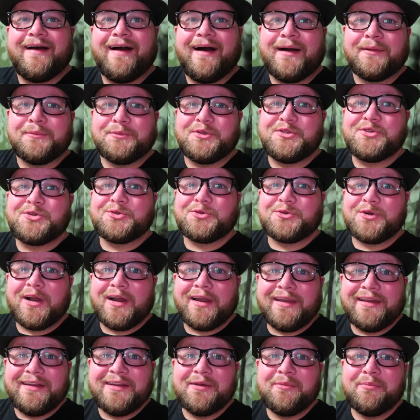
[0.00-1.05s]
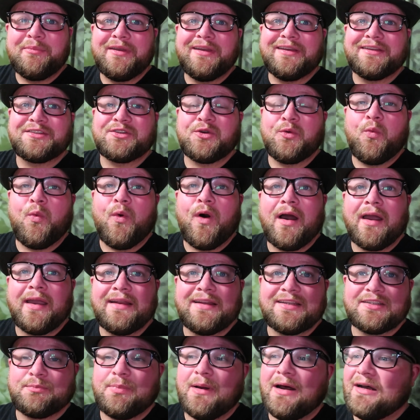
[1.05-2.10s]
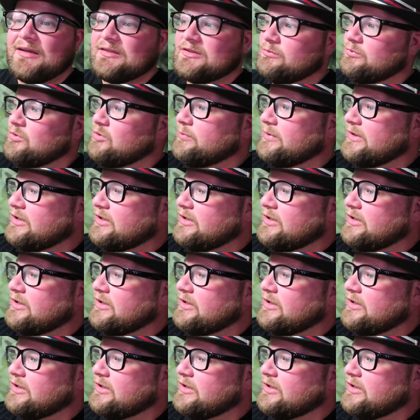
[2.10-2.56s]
I'm trying to be as quiet as possible